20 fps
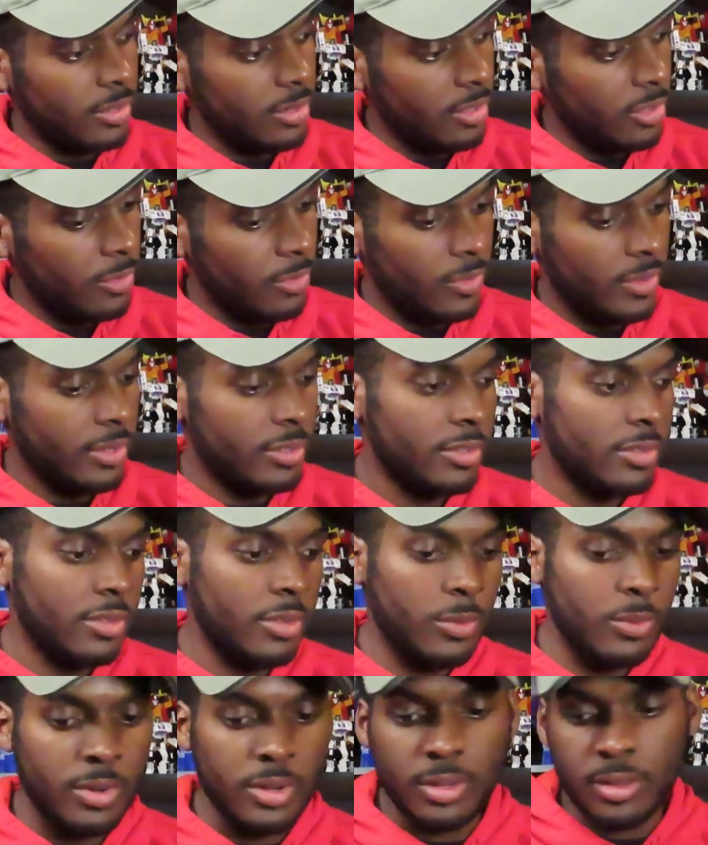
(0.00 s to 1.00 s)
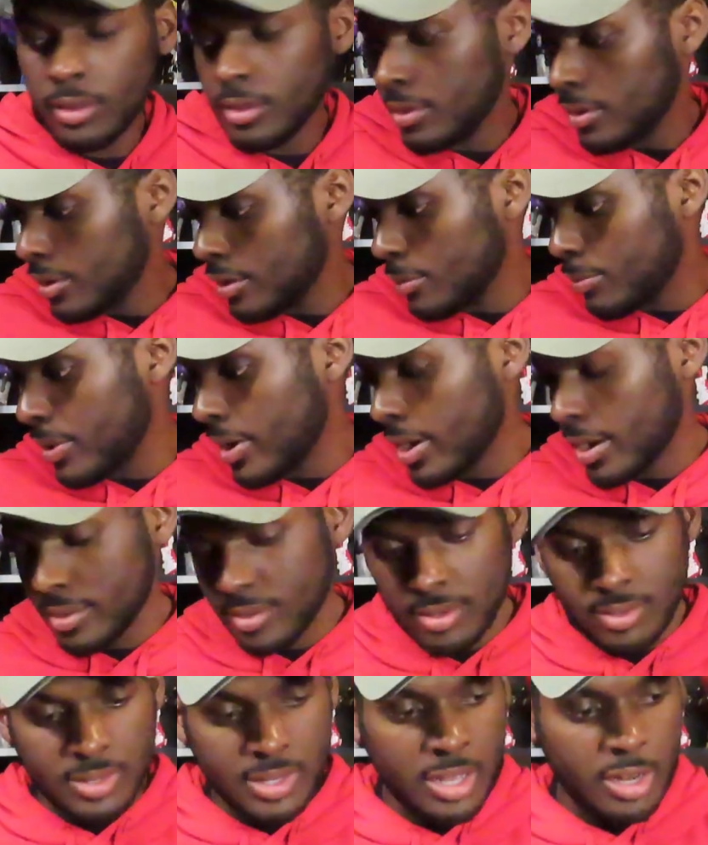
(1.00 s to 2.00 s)
Another, this is the one, the
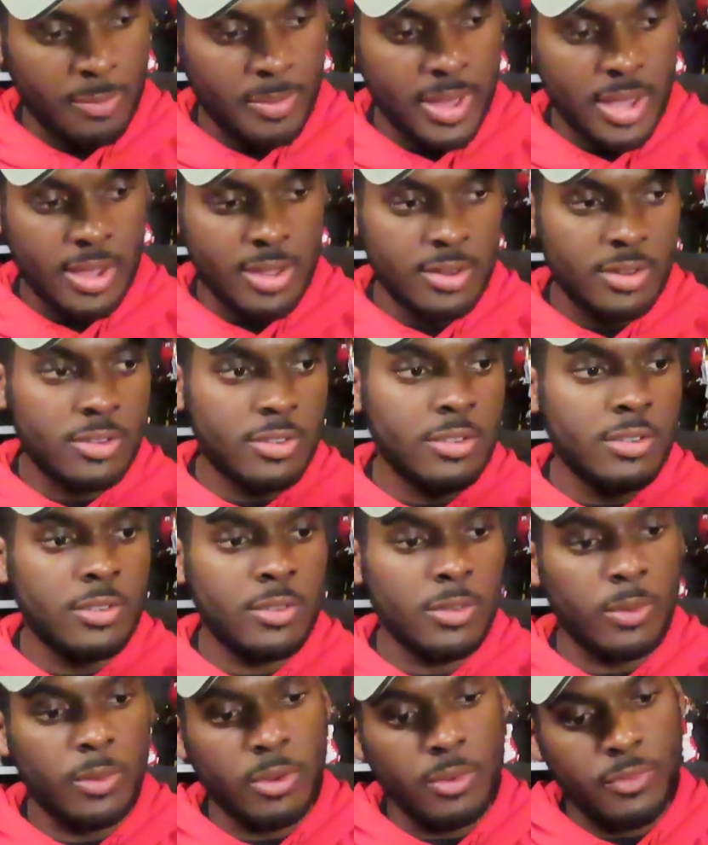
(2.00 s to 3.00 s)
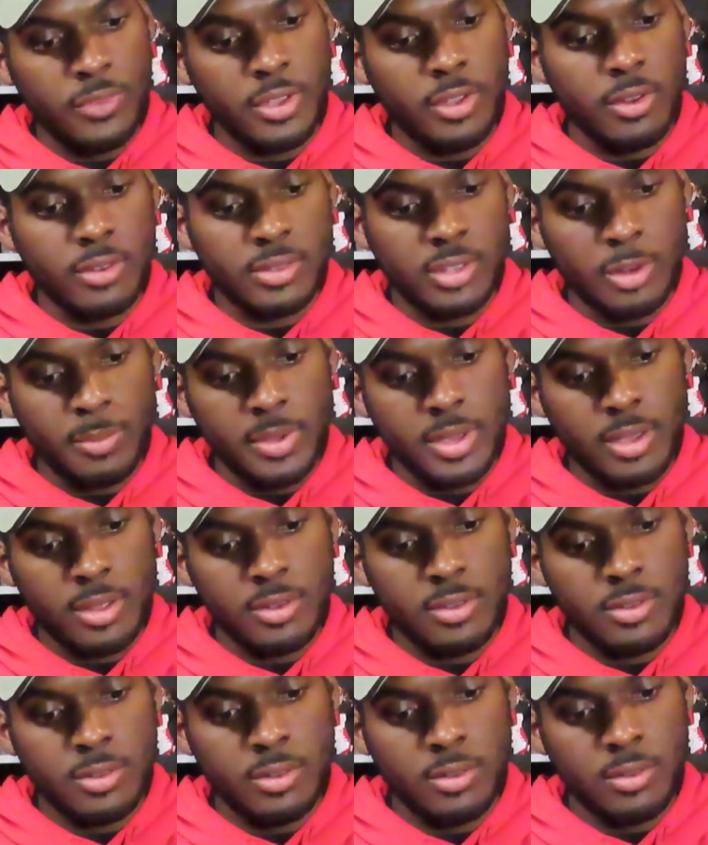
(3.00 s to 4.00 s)
package inside a package, or a figure inside a
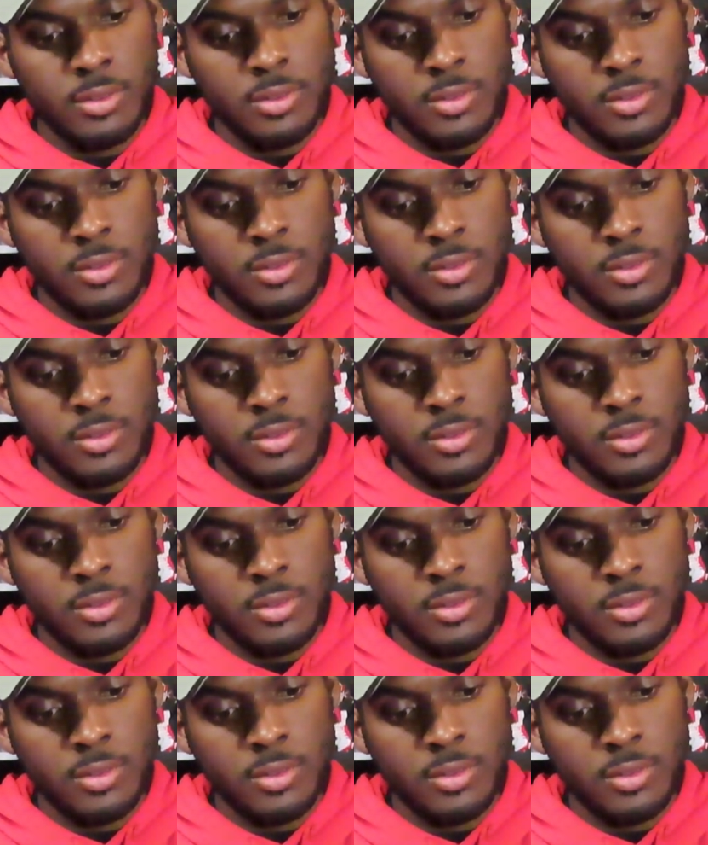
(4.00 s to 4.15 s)
package.